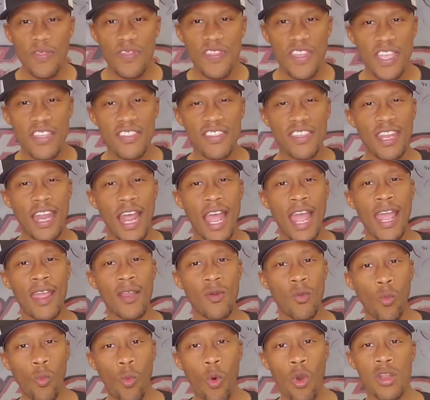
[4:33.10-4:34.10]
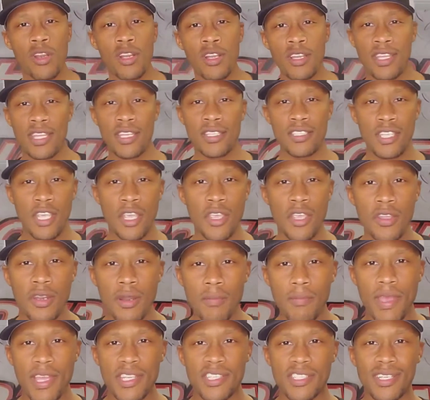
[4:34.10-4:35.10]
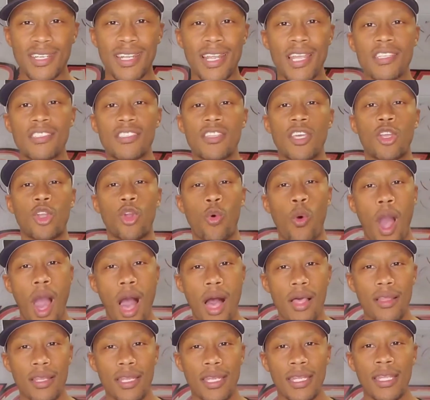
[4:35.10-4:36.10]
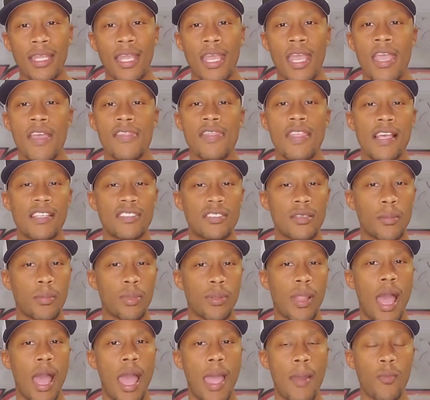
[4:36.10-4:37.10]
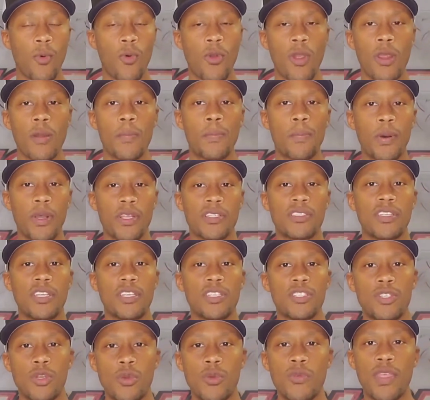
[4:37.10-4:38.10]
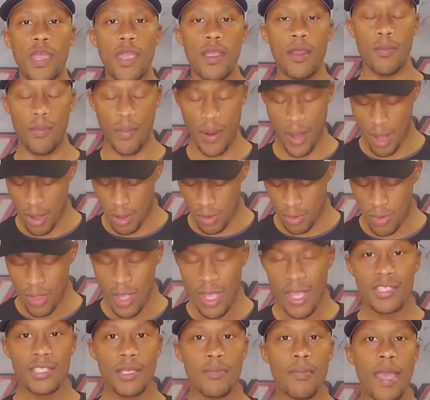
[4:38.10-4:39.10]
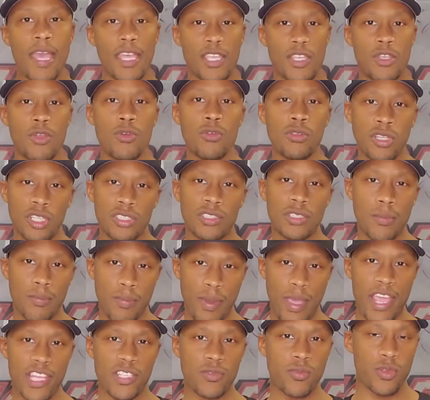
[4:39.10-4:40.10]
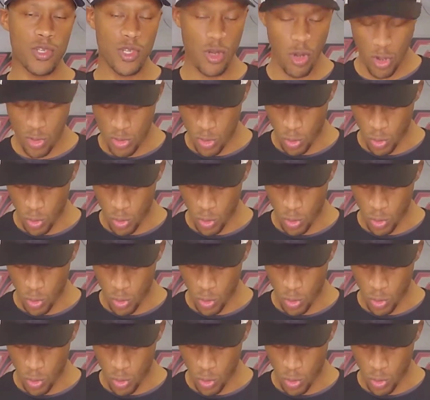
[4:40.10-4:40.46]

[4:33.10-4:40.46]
thing that I want to continue to mention is the quality that Sublime Wear puts into their apparel to make you look the best when you're on